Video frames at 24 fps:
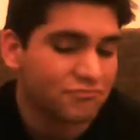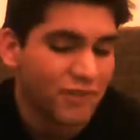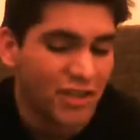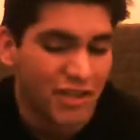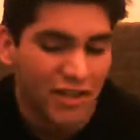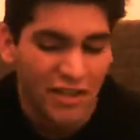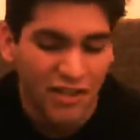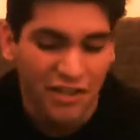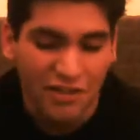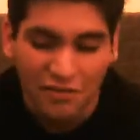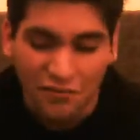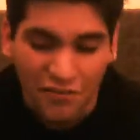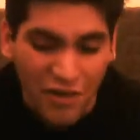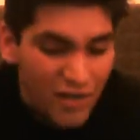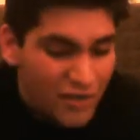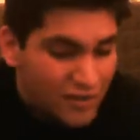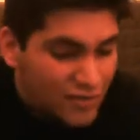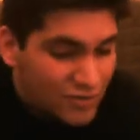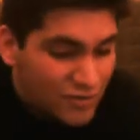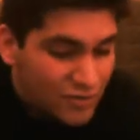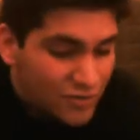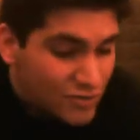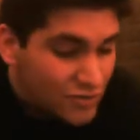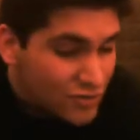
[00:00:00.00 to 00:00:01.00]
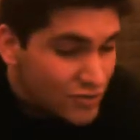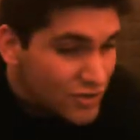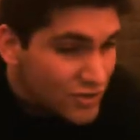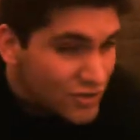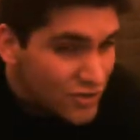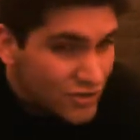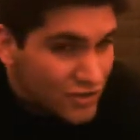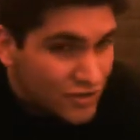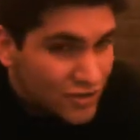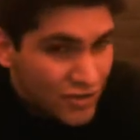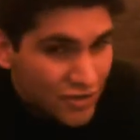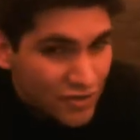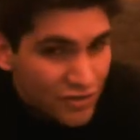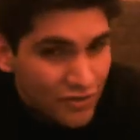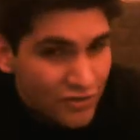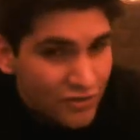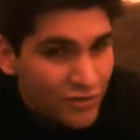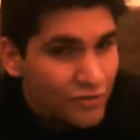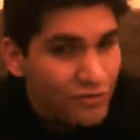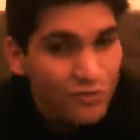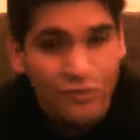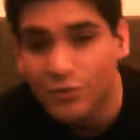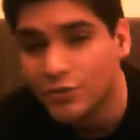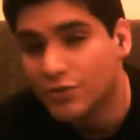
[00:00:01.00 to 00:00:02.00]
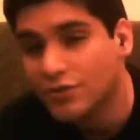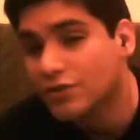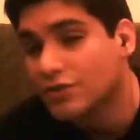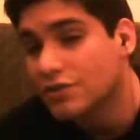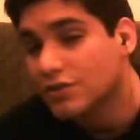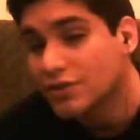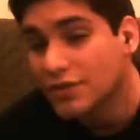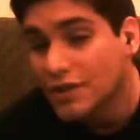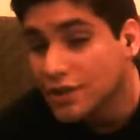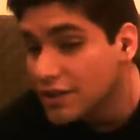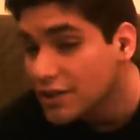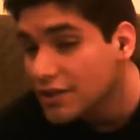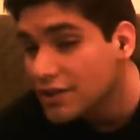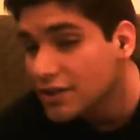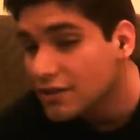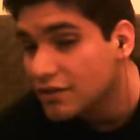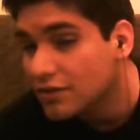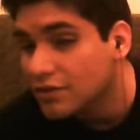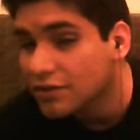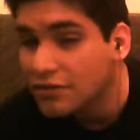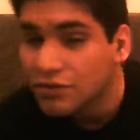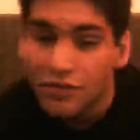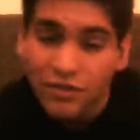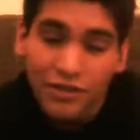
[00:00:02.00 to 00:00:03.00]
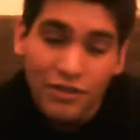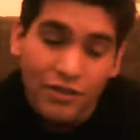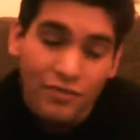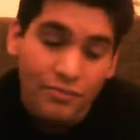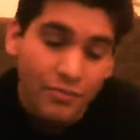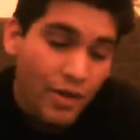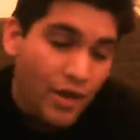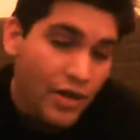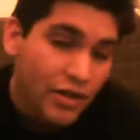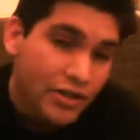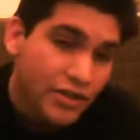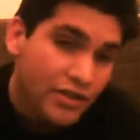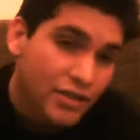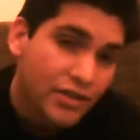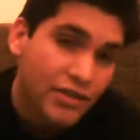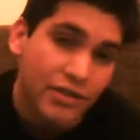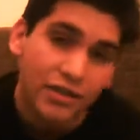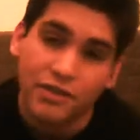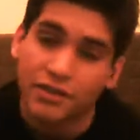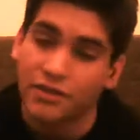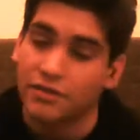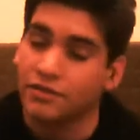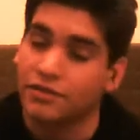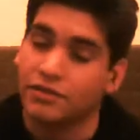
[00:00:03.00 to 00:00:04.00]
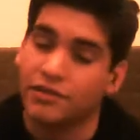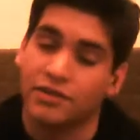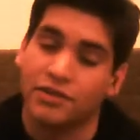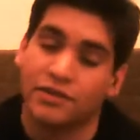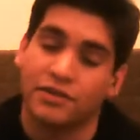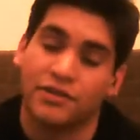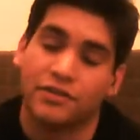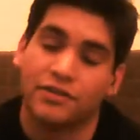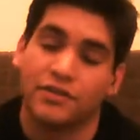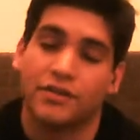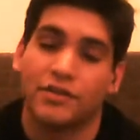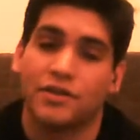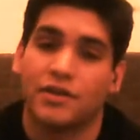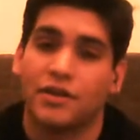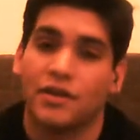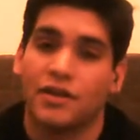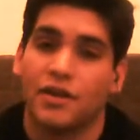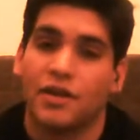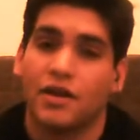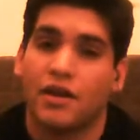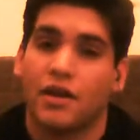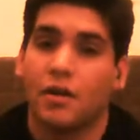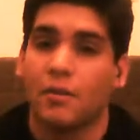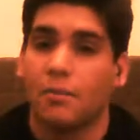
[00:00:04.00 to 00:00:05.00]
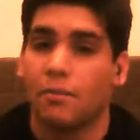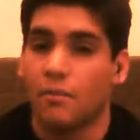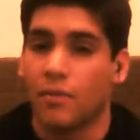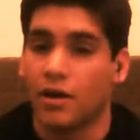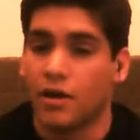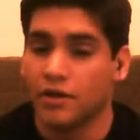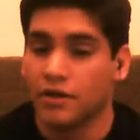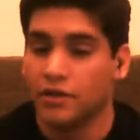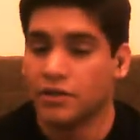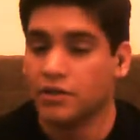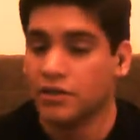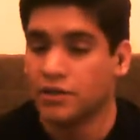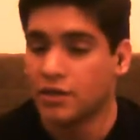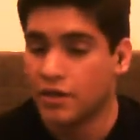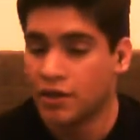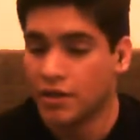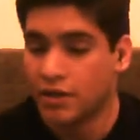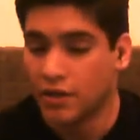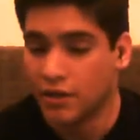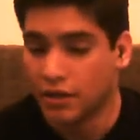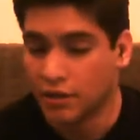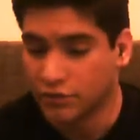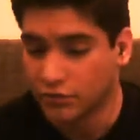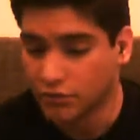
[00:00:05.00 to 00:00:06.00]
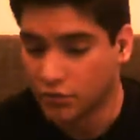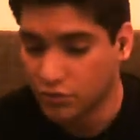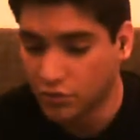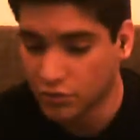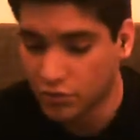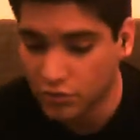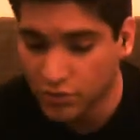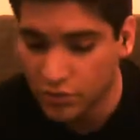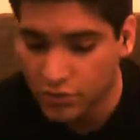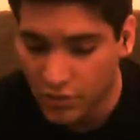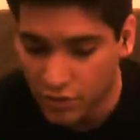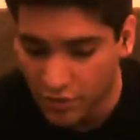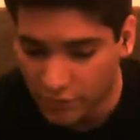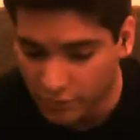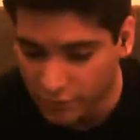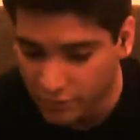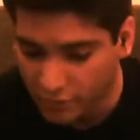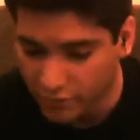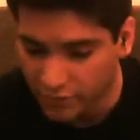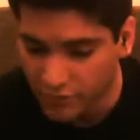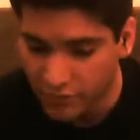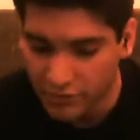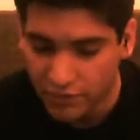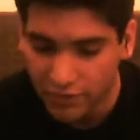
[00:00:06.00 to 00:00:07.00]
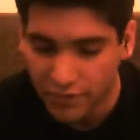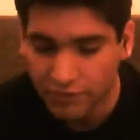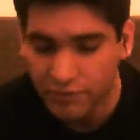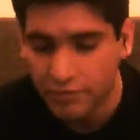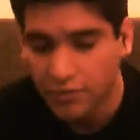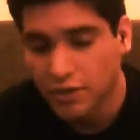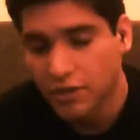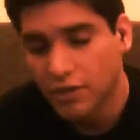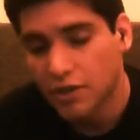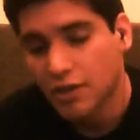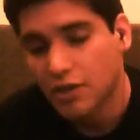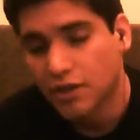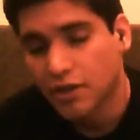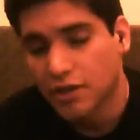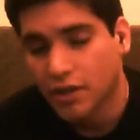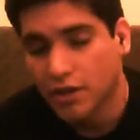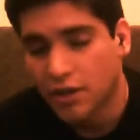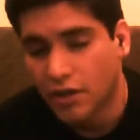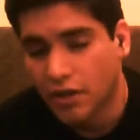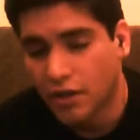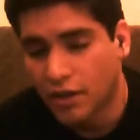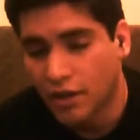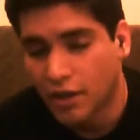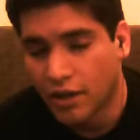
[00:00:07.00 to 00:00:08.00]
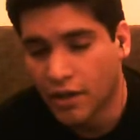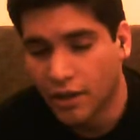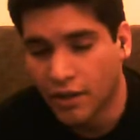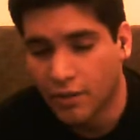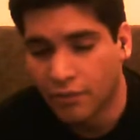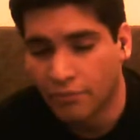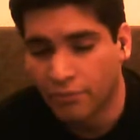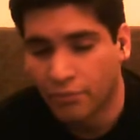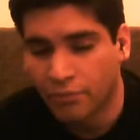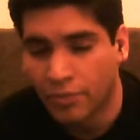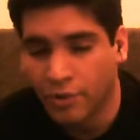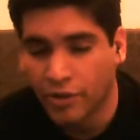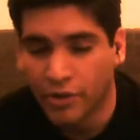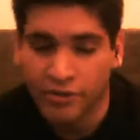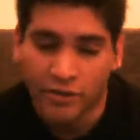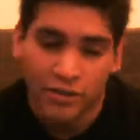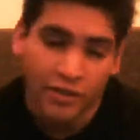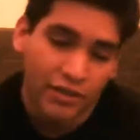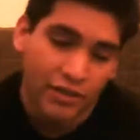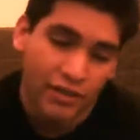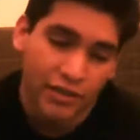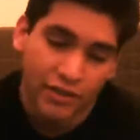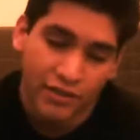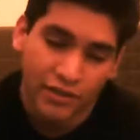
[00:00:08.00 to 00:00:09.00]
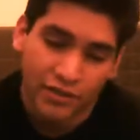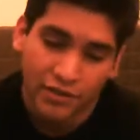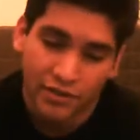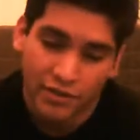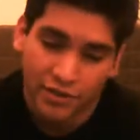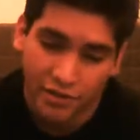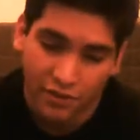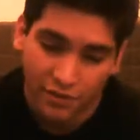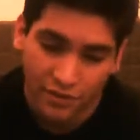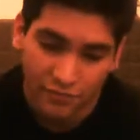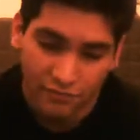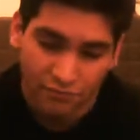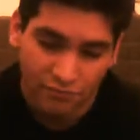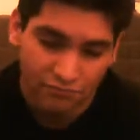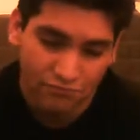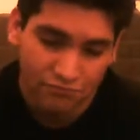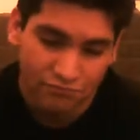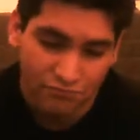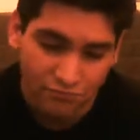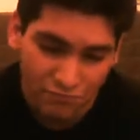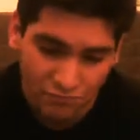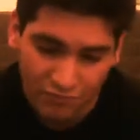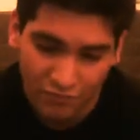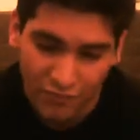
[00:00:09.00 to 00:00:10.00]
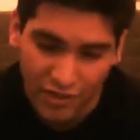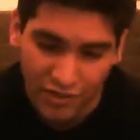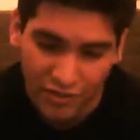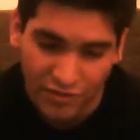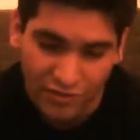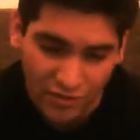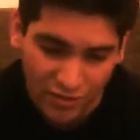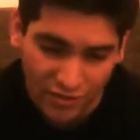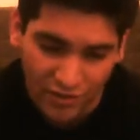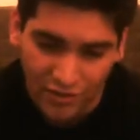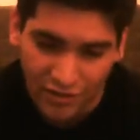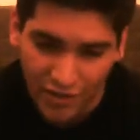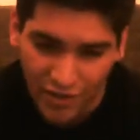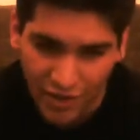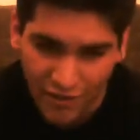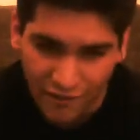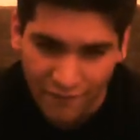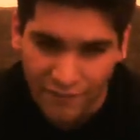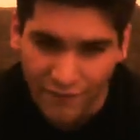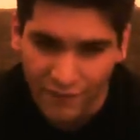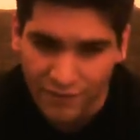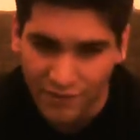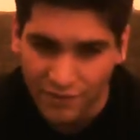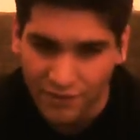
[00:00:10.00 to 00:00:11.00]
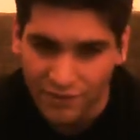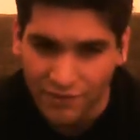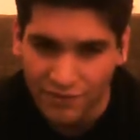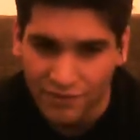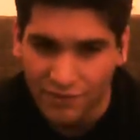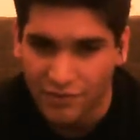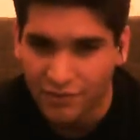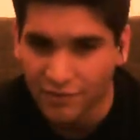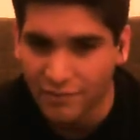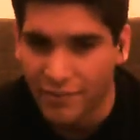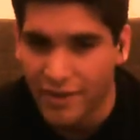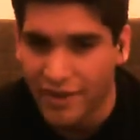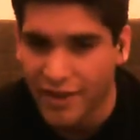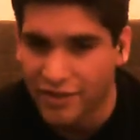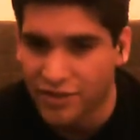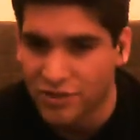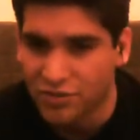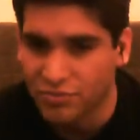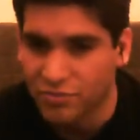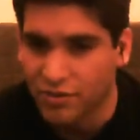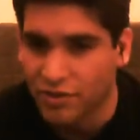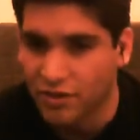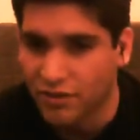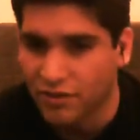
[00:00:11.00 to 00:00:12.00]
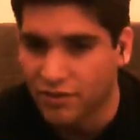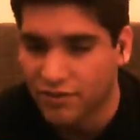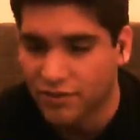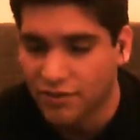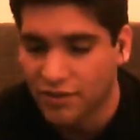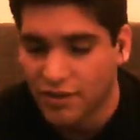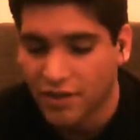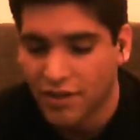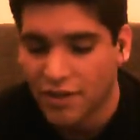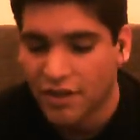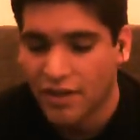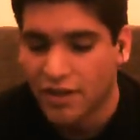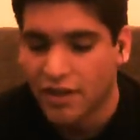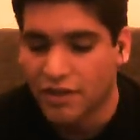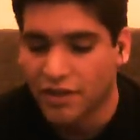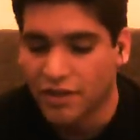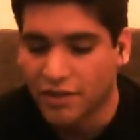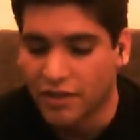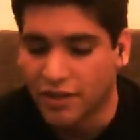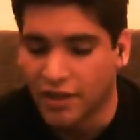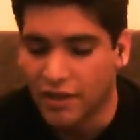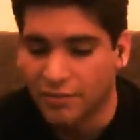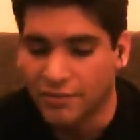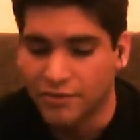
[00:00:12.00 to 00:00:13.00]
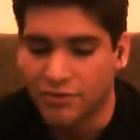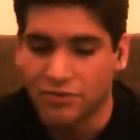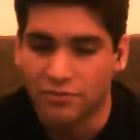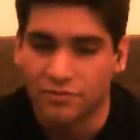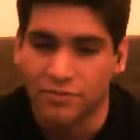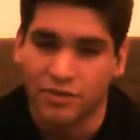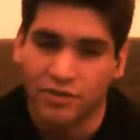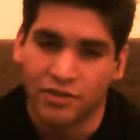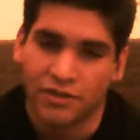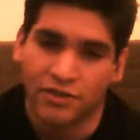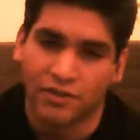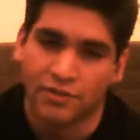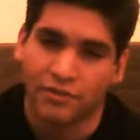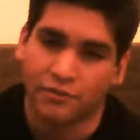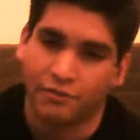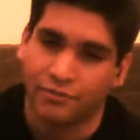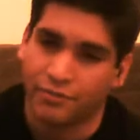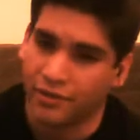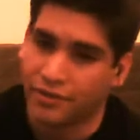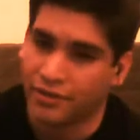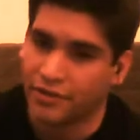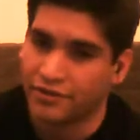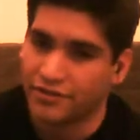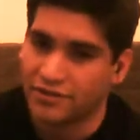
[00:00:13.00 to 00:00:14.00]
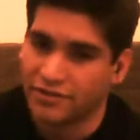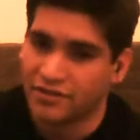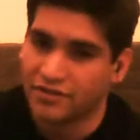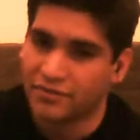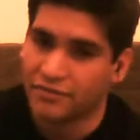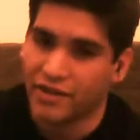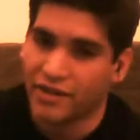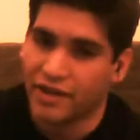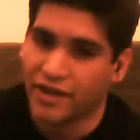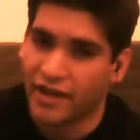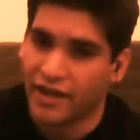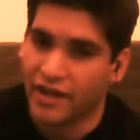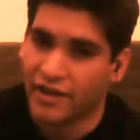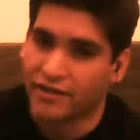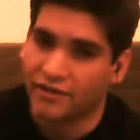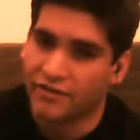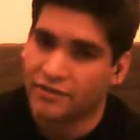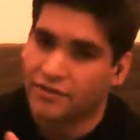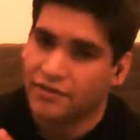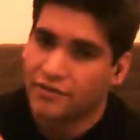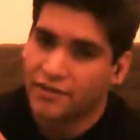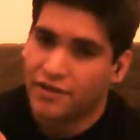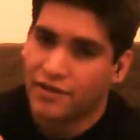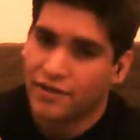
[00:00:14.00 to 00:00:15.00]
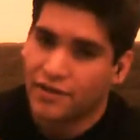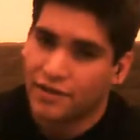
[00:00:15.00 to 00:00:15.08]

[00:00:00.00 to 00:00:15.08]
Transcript: okay, what do you need? Are you sick? Do you need money? He didn't need money at all, apparently. But he made emphasis in the matchbox. He gave it to me, placed it in my hand,